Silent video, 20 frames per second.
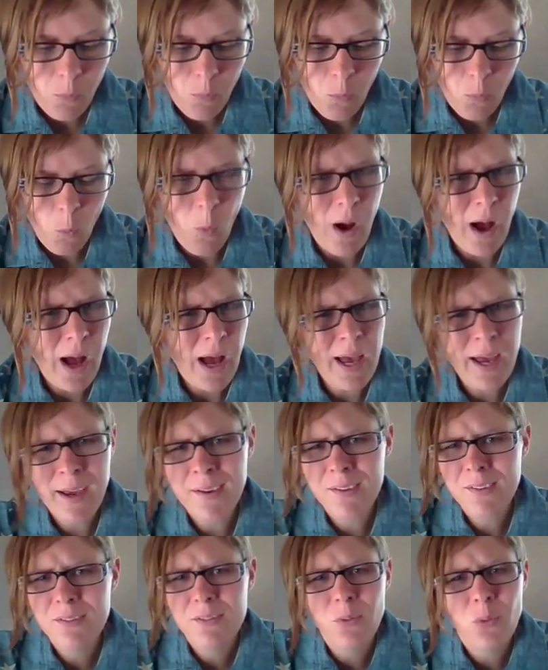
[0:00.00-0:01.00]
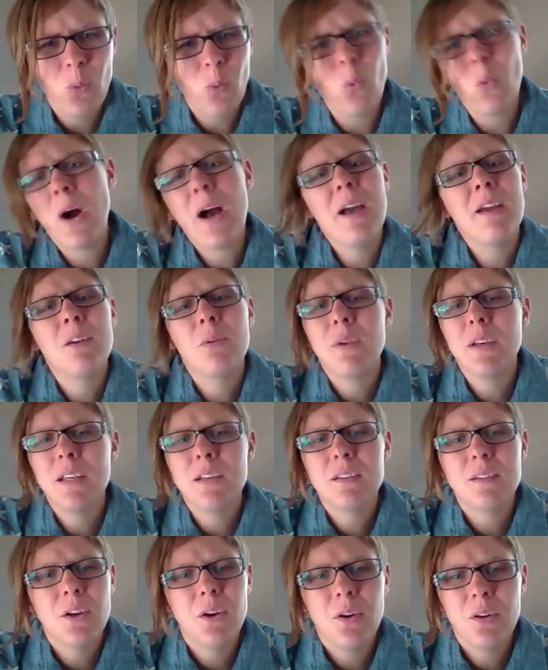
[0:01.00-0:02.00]
Why do we
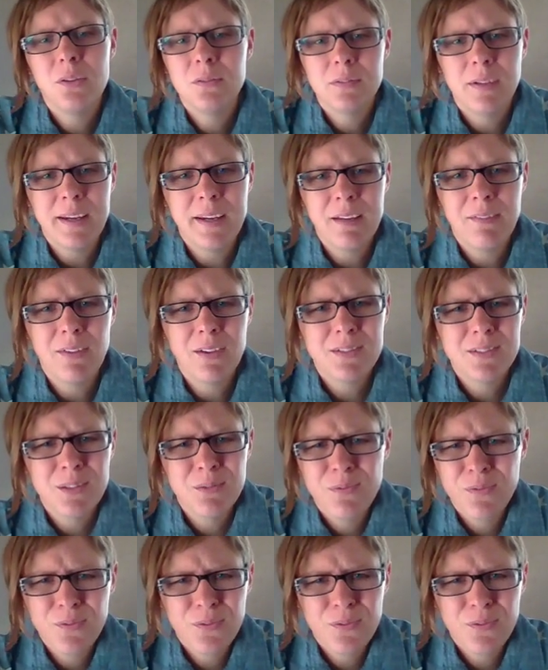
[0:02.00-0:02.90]
need to know any of this?